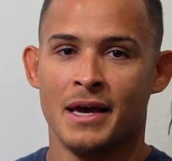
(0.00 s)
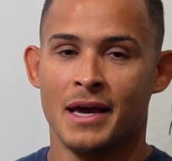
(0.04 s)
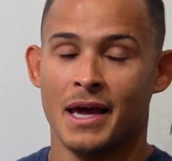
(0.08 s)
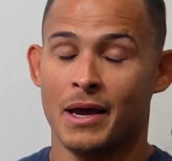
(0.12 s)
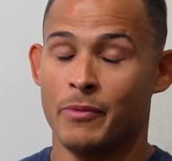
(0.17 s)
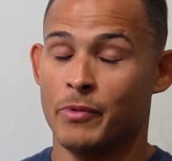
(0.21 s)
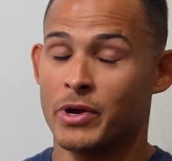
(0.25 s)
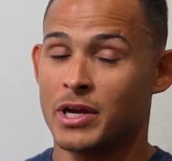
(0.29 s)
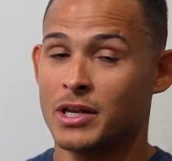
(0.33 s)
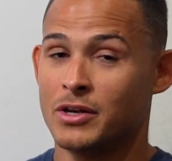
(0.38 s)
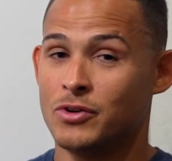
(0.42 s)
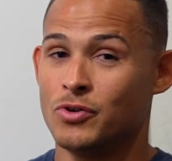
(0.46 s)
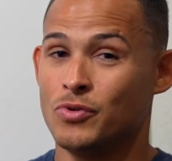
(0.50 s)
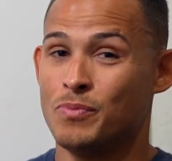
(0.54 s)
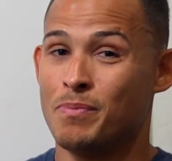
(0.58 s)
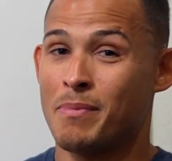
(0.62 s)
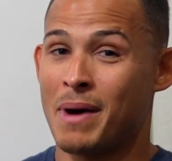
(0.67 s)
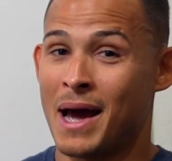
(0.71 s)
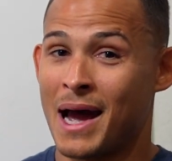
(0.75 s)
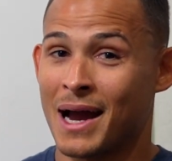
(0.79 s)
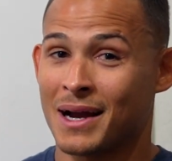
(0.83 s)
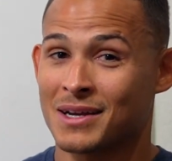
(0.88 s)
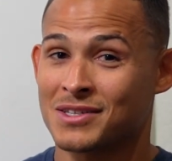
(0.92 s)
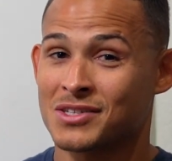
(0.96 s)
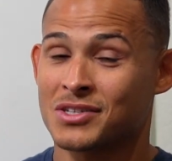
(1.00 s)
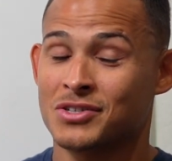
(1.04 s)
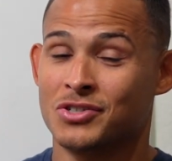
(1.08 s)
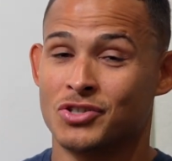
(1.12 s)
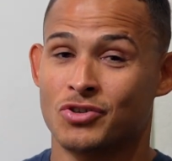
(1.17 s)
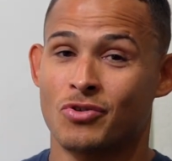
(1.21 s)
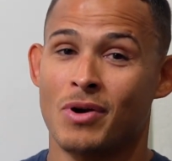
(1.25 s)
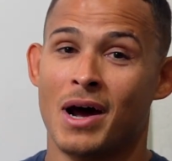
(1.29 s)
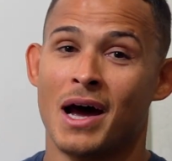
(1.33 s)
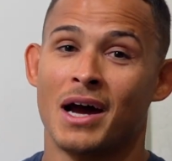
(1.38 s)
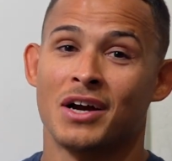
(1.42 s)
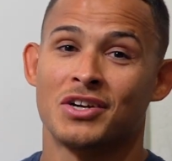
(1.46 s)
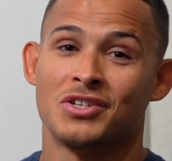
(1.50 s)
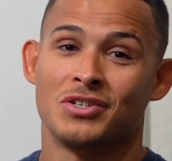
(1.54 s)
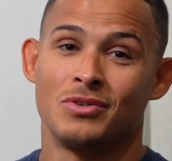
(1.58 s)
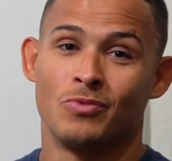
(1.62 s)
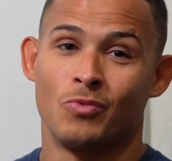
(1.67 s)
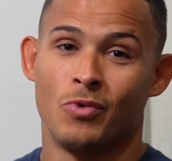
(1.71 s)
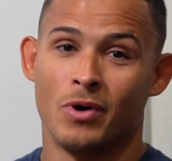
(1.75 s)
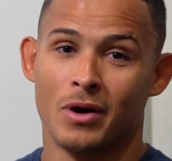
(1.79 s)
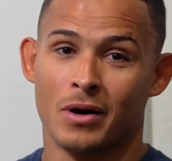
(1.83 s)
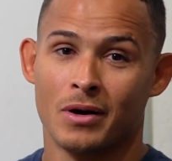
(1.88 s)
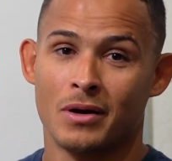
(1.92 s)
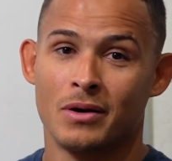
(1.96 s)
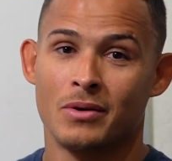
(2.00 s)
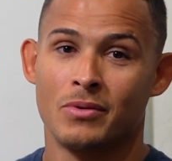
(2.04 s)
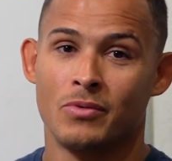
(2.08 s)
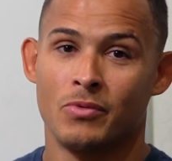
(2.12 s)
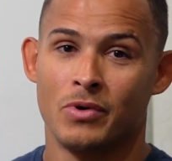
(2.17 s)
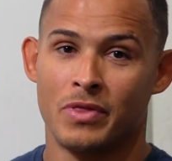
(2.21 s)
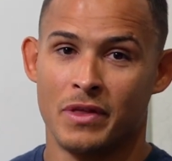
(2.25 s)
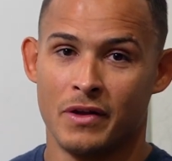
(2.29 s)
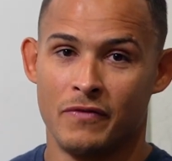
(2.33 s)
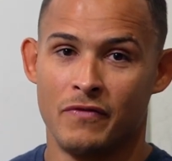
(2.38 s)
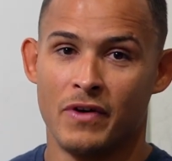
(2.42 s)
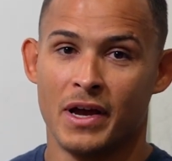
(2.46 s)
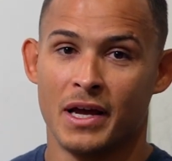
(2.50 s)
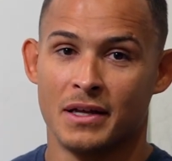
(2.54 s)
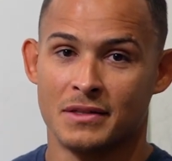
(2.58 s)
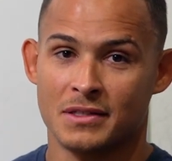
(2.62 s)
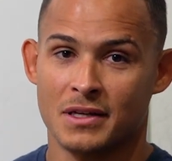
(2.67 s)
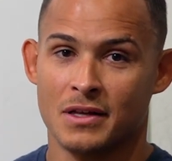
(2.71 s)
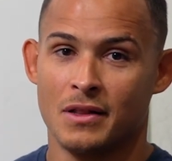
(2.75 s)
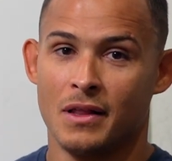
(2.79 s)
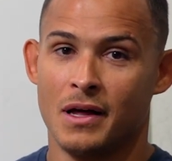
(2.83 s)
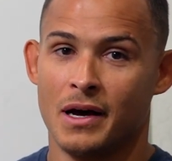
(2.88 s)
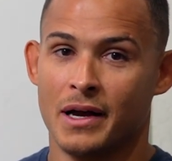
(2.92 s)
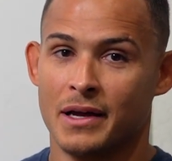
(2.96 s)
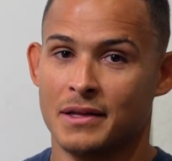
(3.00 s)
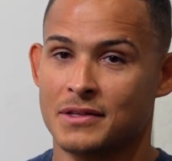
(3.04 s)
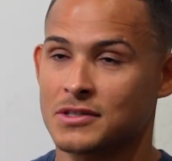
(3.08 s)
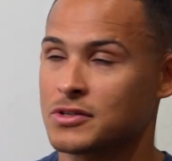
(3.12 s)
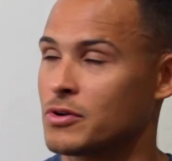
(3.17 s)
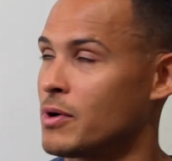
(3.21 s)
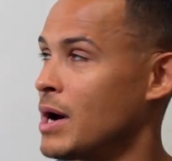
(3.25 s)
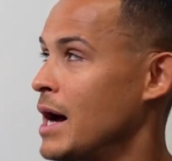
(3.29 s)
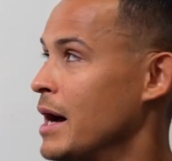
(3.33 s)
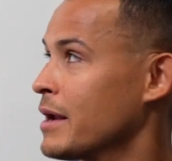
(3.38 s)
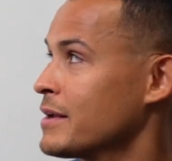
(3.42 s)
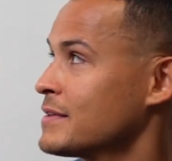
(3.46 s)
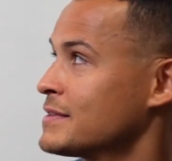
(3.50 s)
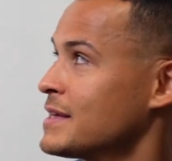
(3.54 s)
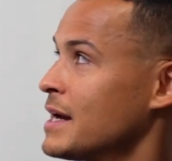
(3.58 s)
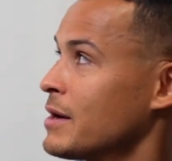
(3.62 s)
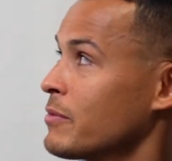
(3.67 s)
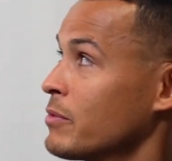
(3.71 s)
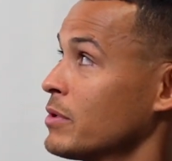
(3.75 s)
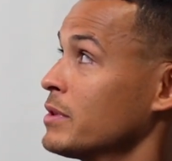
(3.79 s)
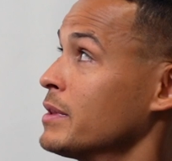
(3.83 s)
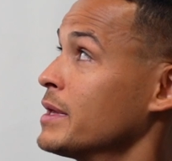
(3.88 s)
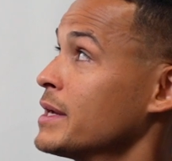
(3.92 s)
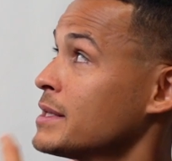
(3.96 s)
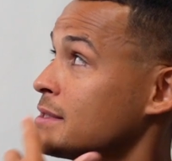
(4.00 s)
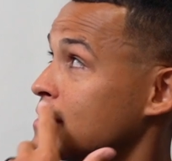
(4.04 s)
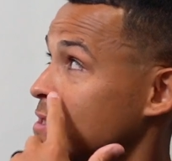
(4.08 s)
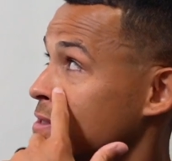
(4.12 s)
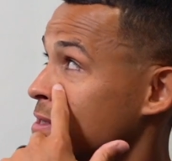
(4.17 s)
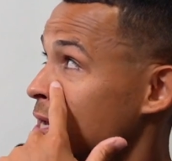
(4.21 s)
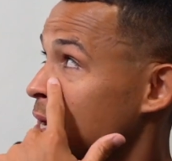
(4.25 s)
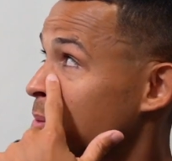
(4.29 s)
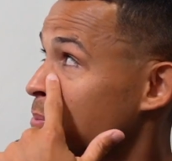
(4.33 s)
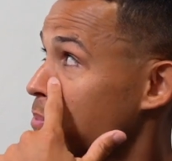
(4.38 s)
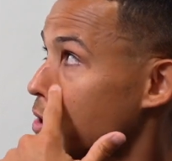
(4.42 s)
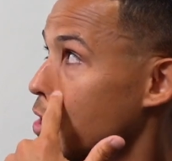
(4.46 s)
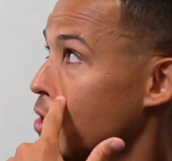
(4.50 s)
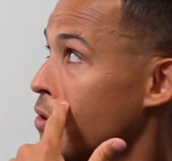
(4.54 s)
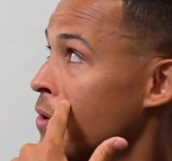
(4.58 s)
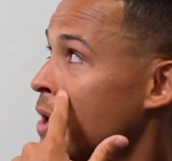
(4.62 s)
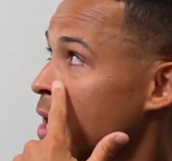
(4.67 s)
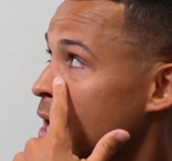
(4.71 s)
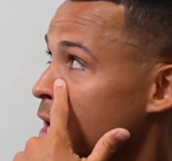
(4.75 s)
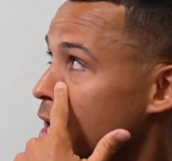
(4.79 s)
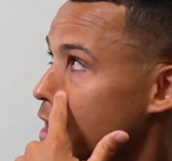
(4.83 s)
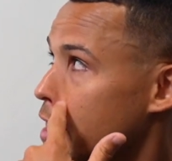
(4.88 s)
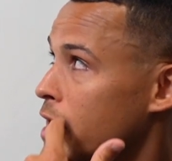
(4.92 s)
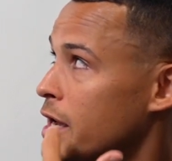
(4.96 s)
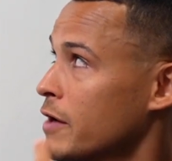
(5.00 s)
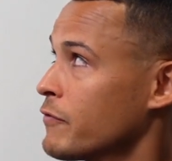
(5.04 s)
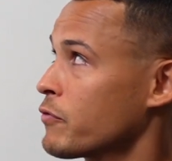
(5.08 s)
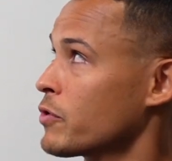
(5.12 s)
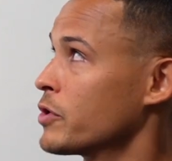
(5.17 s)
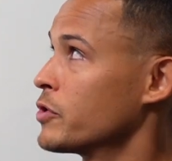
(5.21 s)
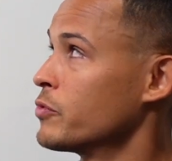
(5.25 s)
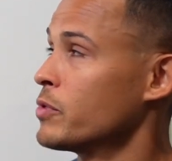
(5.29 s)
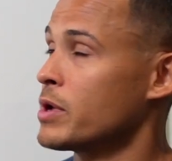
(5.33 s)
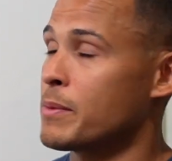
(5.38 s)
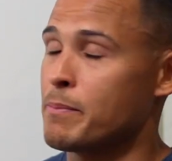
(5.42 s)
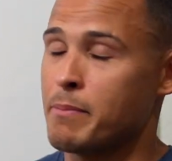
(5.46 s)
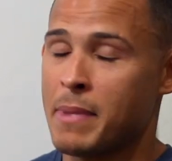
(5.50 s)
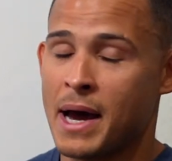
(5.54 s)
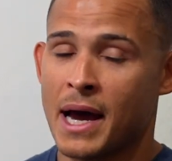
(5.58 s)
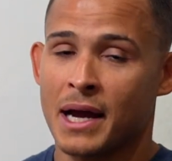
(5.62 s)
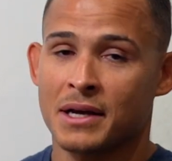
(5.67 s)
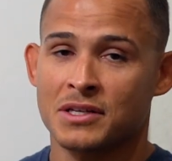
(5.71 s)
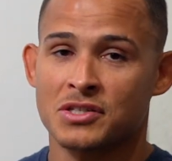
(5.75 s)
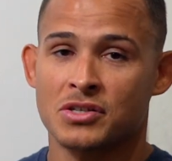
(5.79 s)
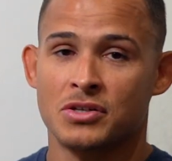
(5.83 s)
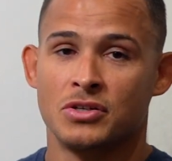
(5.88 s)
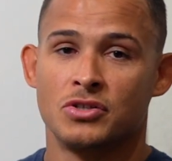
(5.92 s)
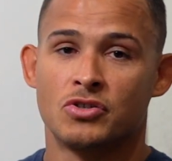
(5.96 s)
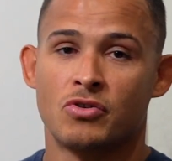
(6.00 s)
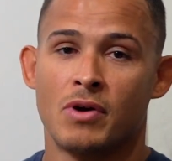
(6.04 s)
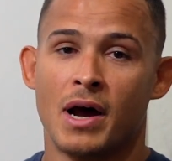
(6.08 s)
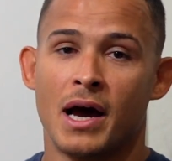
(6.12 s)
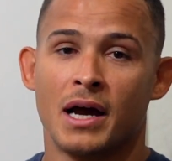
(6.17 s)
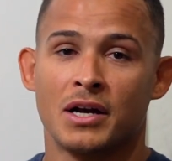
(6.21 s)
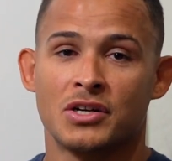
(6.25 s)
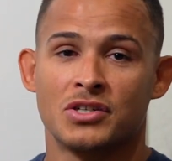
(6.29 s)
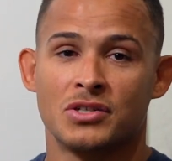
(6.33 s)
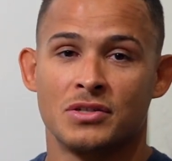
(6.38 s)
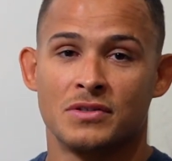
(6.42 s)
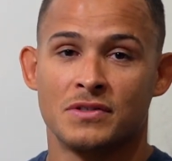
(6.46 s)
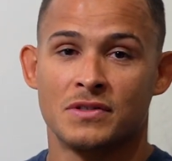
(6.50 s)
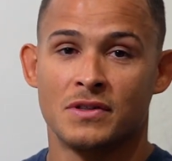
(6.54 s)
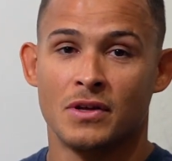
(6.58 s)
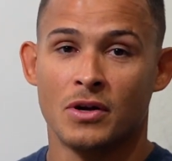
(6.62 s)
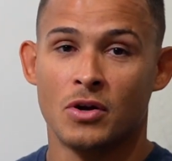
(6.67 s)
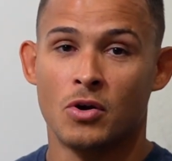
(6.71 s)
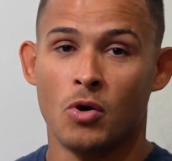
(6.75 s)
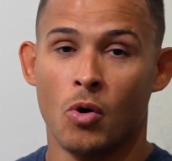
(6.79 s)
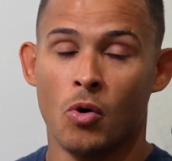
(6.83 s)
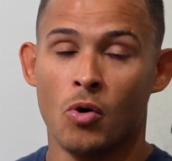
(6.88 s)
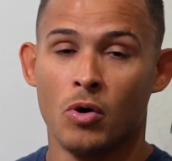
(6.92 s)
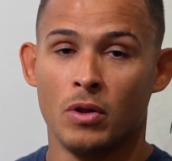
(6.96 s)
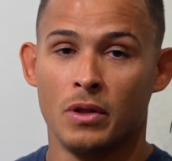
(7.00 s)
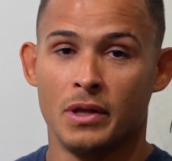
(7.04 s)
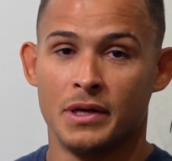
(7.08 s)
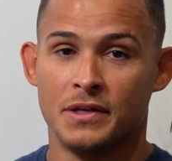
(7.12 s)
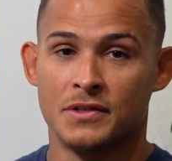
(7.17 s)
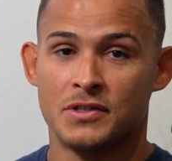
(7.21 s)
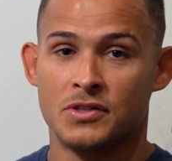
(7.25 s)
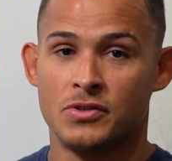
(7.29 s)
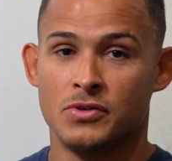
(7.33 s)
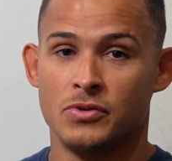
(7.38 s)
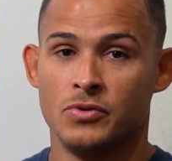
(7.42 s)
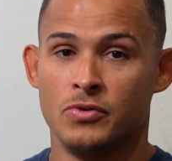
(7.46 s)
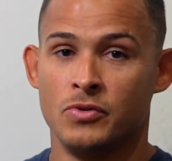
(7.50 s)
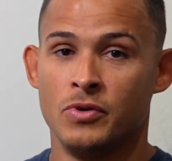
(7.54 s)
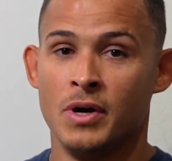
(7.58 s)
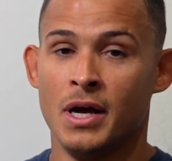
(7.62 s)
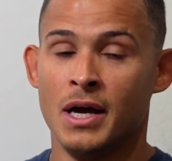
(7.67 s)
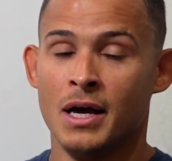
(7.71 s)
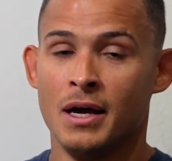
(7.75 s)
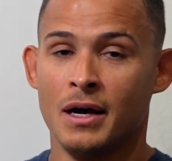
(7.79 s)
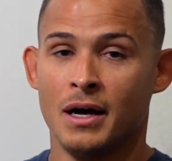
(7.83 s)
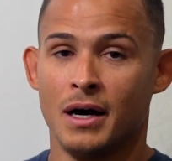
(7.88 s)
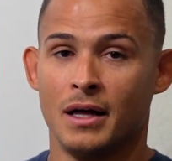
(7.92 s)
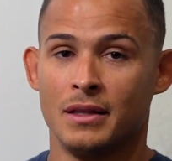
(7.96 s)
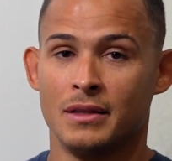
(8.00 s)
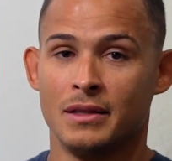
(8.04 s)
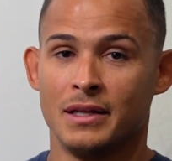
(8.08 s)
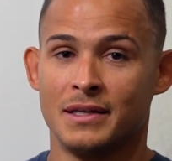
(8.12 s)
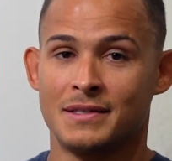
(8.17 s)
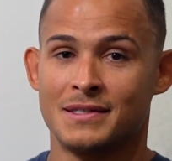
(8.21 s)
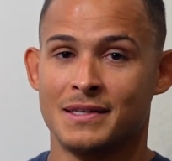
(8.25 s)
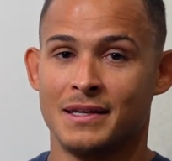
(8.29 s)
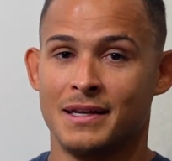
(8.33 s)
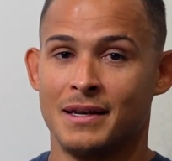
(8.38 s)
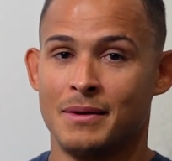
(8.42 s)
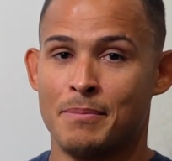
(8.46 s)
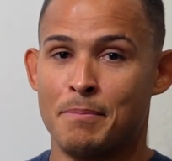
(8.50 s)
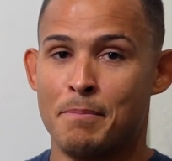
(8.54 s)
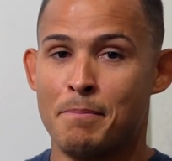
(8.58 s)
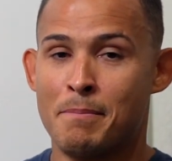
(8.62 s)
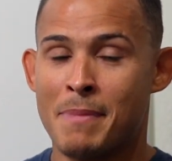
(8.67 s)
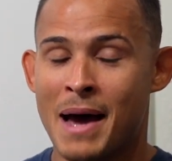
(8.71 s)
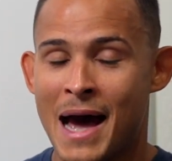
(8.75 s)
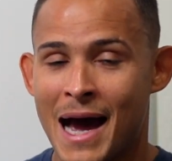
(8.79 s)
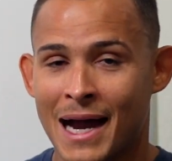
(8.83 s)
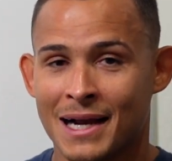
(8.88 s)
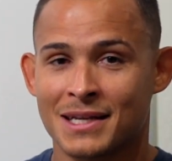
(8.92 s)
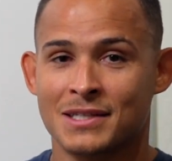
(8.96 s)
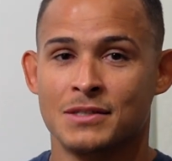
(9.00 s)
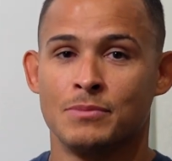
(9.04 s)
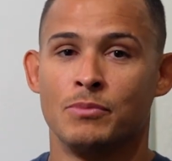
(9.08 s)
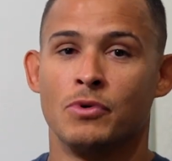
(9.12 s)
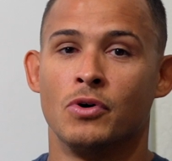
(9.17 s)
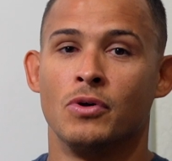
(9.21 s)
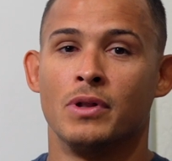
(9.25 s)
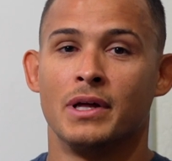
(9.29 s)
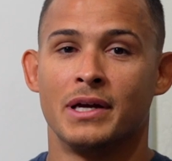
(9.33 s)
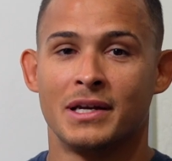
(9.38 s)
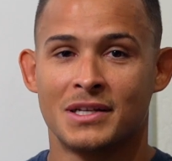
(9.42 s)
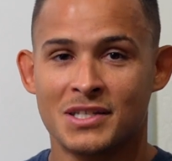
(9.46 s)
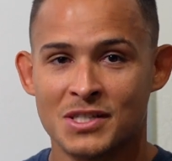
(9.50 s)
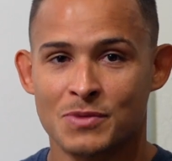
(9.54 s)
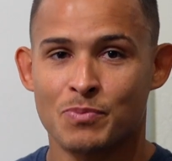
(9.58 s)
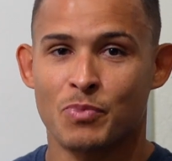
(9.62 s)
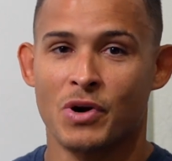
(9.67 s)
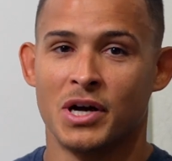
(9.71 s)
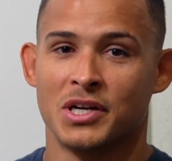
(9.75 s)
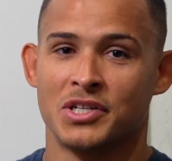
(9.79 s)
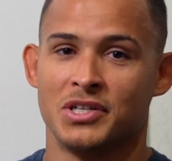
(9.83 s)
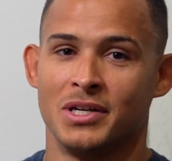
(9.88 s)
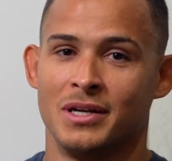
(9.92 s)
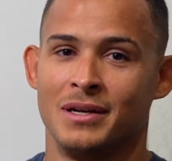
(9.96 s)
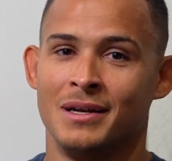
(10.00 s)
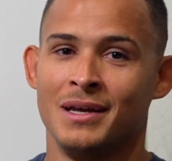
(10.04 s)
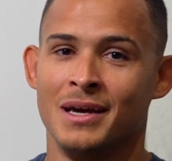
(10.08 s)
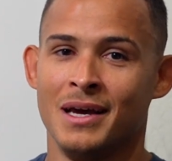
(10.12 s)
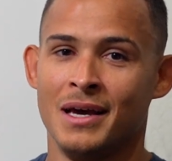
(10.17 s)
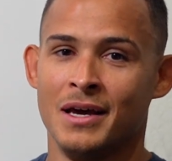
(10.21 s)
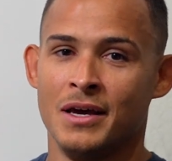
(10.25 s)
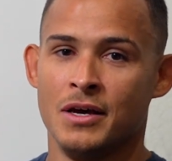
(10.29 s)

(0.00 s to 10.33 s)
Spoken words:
And we can do max contraction work with advanced clients. So how does that relate to tempo? If we're doing max contractions, the goal is to elicit maximal expression.